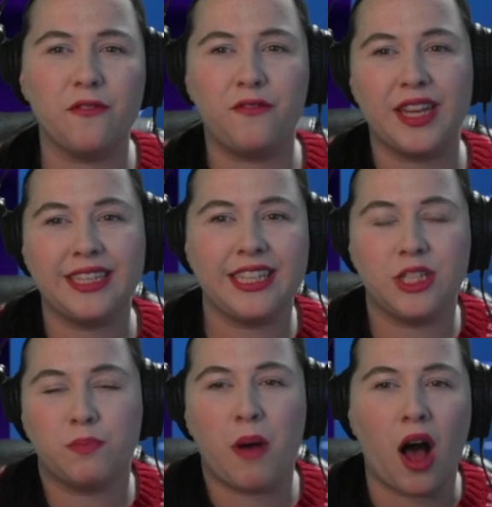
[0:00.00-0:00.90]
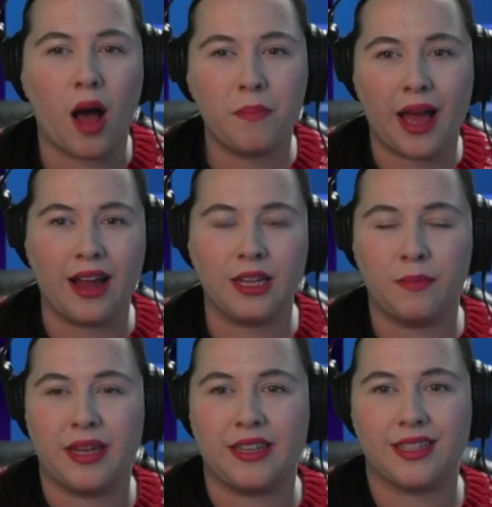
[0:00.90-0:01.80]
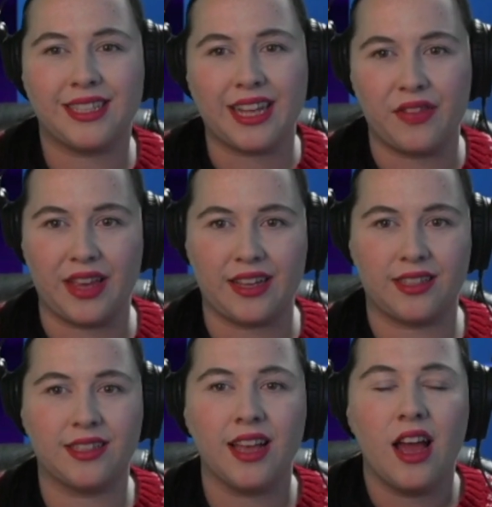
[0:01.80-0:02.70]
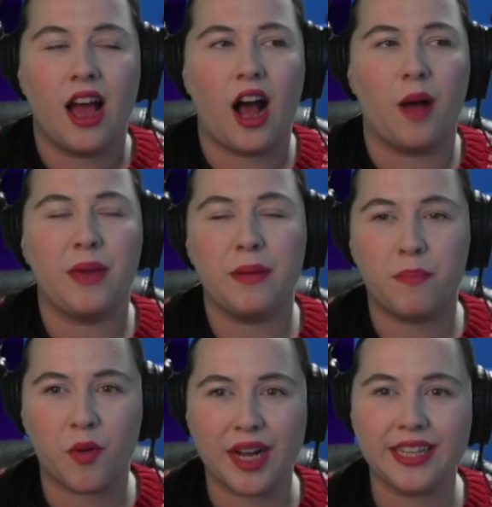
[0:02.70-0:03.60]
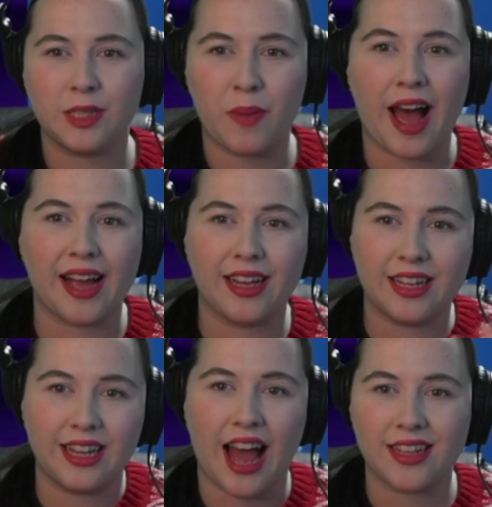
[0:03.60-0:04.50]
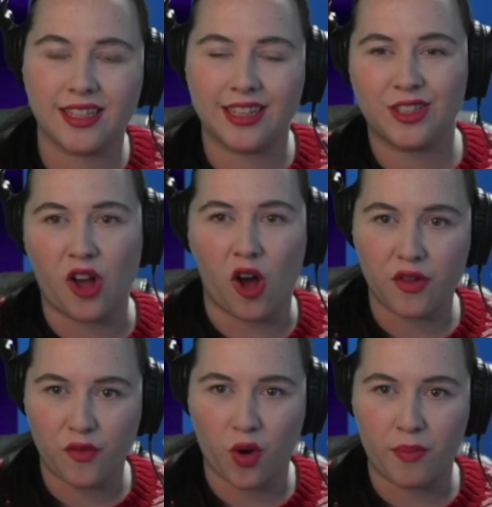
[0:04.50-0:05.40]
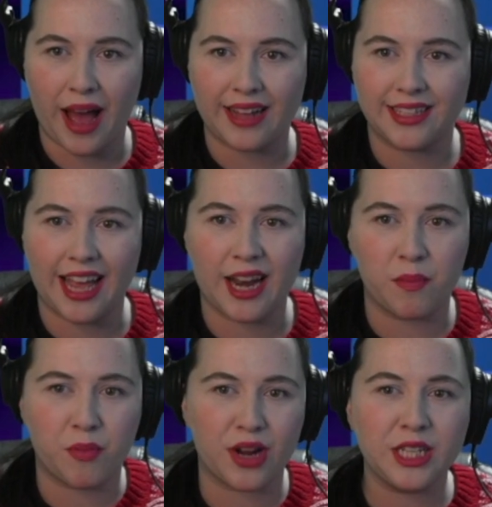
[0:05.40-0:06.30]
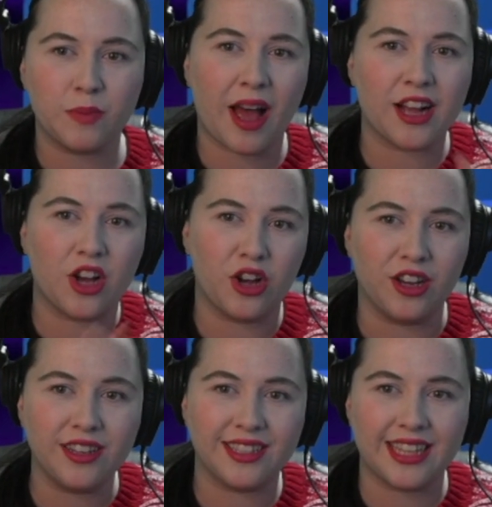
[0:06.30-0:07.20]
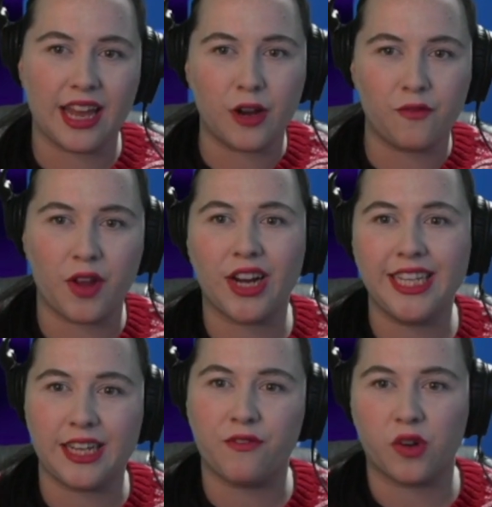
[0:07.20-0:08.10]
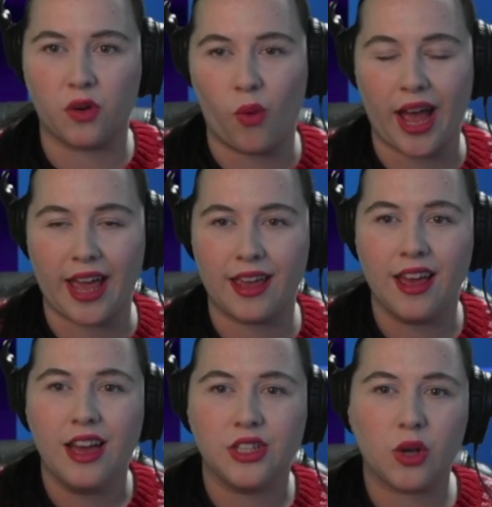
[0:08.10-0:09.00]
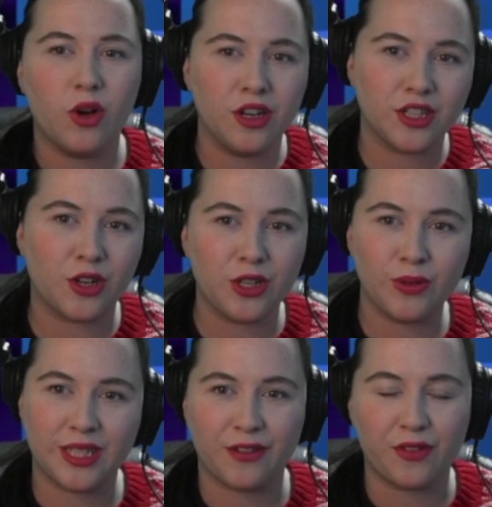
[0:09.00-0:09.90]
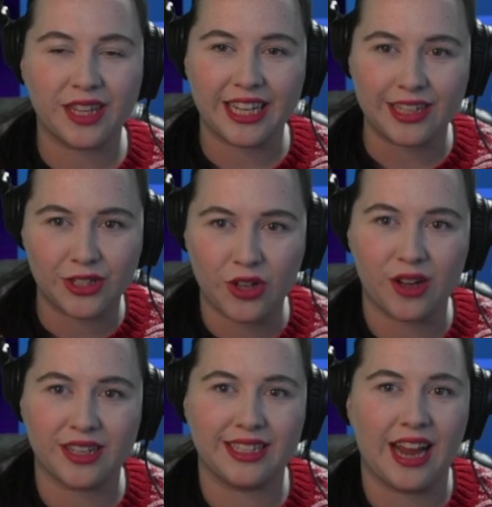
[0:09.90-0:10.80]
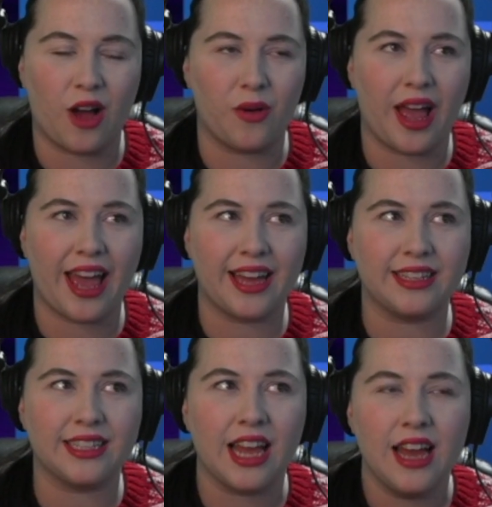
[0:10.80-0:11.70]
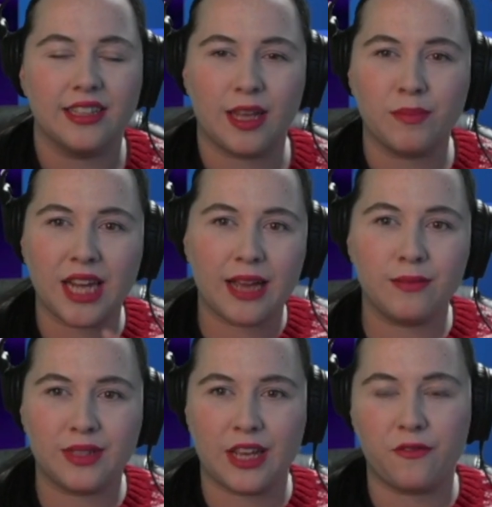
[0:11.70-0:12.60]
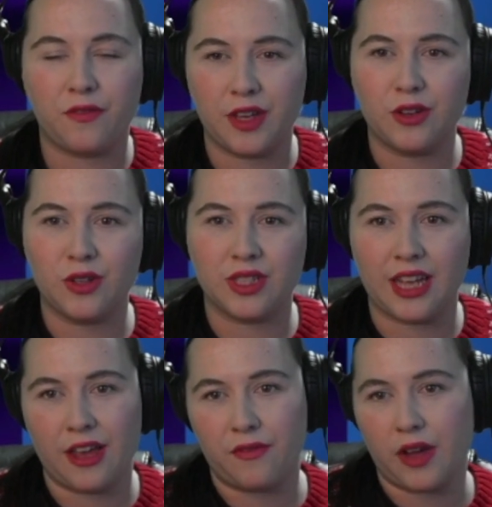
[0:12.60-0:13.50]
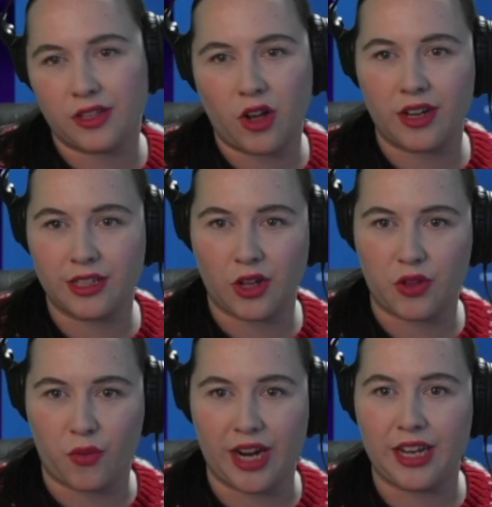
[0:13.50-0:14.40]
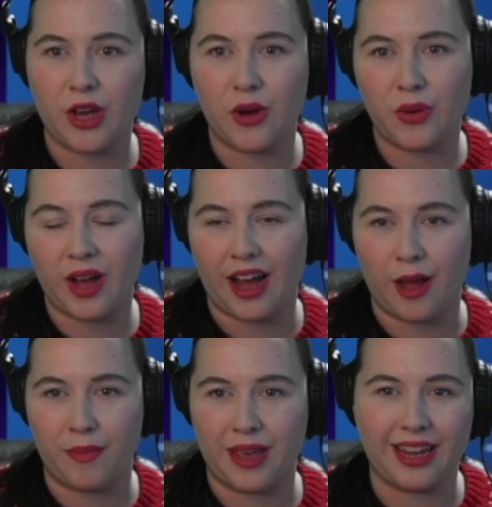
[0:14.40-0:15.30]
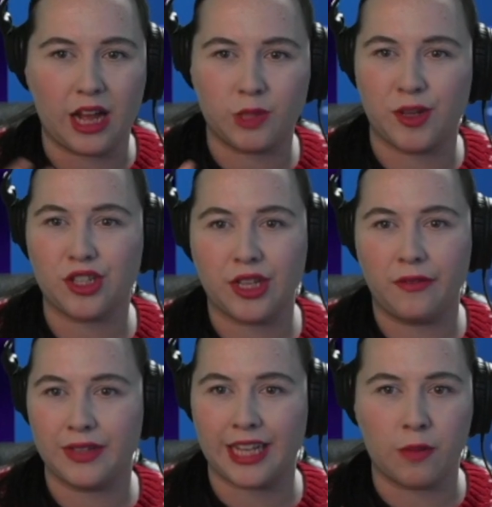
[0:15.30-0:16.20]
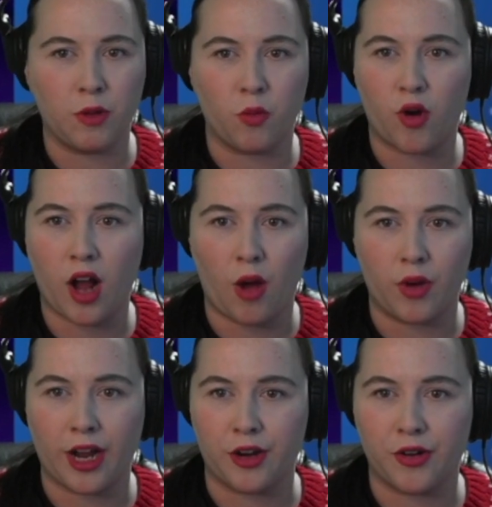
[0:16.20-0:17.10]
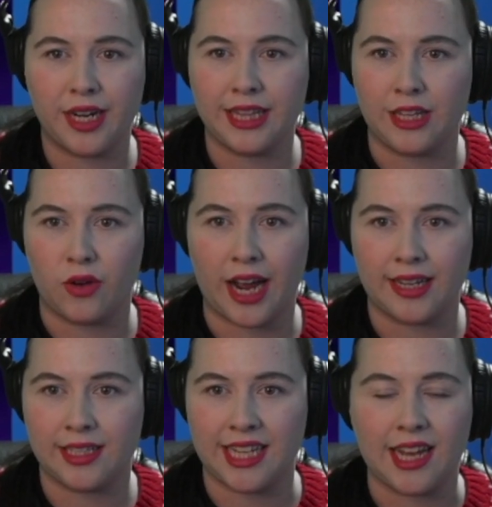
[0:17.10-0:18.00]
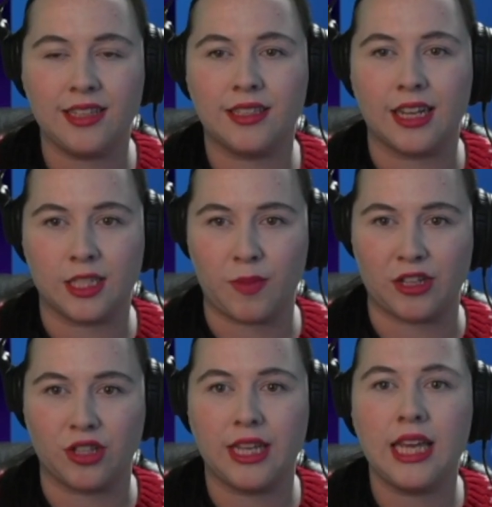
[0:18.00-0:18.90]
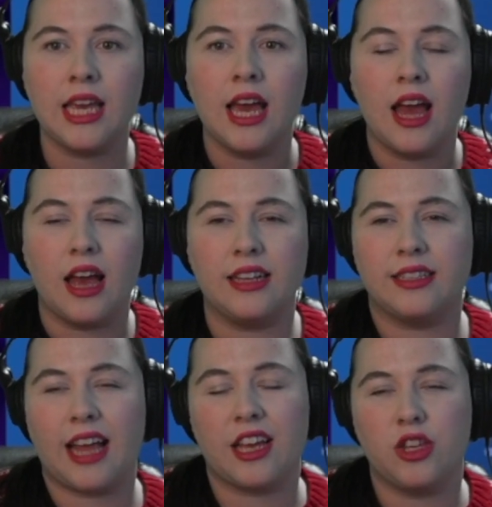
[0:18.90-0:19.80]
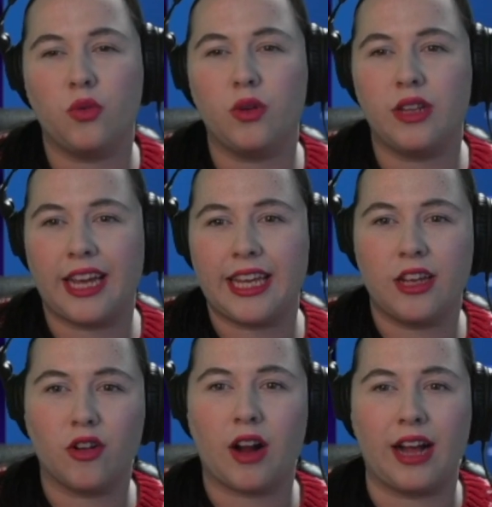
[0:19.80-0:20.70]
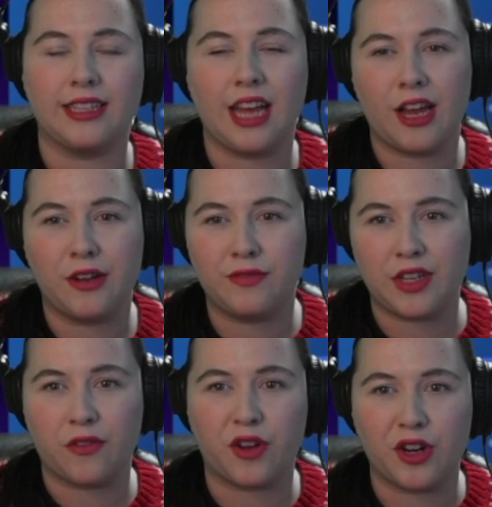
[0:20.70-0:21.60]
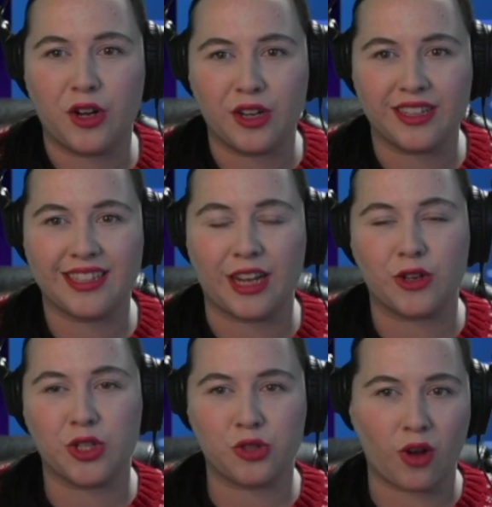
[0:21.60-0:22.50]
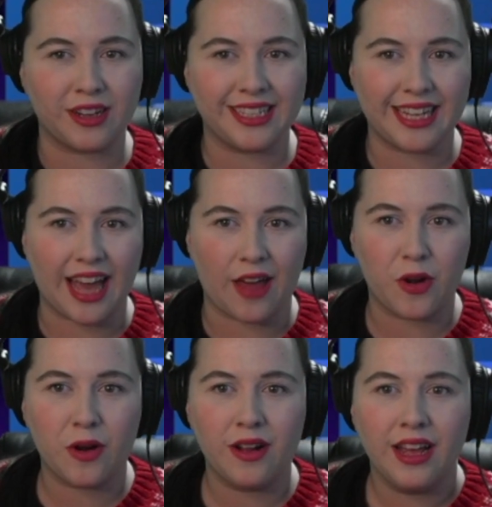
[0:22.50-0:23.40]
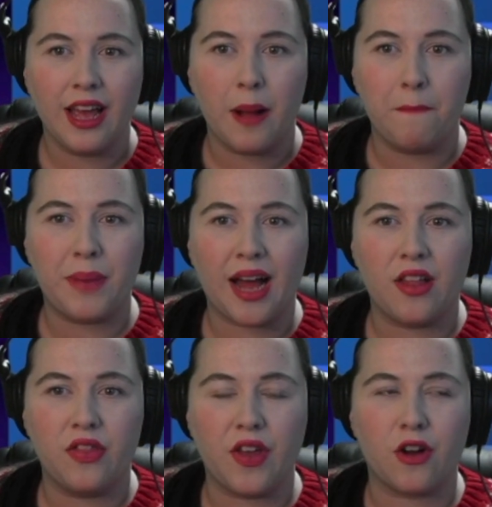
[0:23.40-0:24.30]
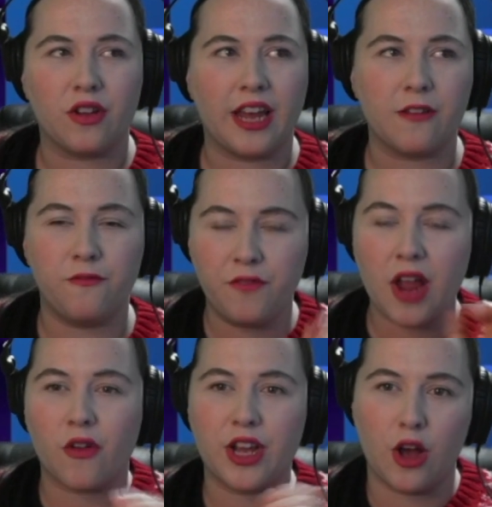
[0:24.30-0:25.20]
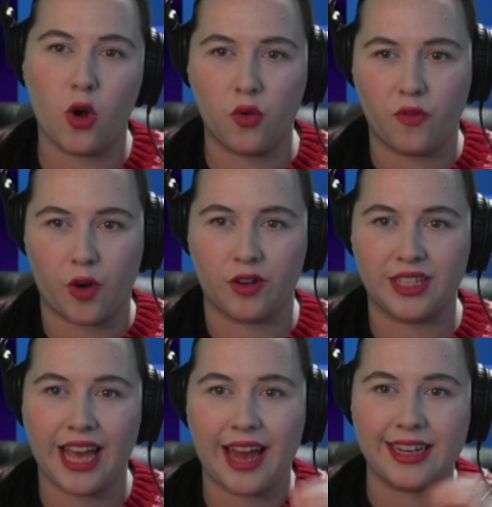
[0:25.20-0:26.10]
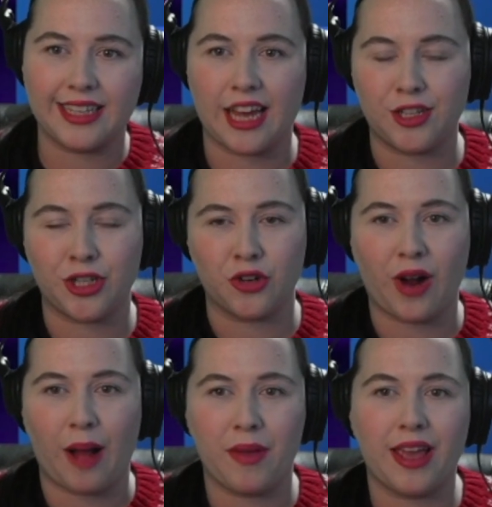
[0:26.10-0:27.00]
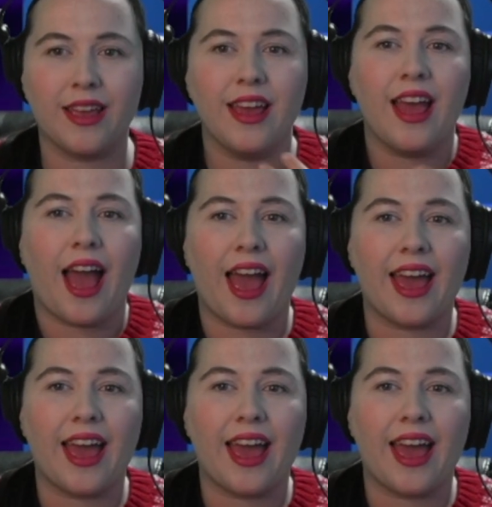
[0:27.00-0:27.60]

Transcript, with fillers: like a vintage pop element to this. Um, it brings back classic song formats and it brings back hooks in a very different way. So hooks are used differently in songs now. And sometimes it feels if a song is on the radio, um, especially if it's like Billboard Hot 100 in the United States, especially, is that you will like hear a ton of different hooks that are strung together, but they're like very overt and attention grabbing.